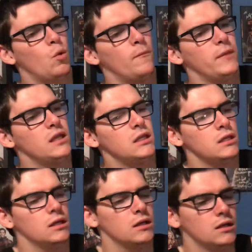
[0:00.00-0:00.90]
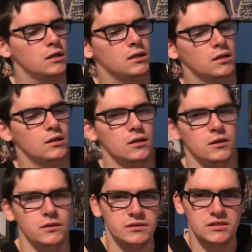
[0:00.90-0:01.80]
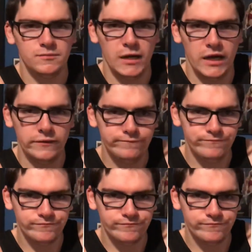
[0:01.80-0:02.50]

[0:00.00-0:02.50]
one bit. There's the spine.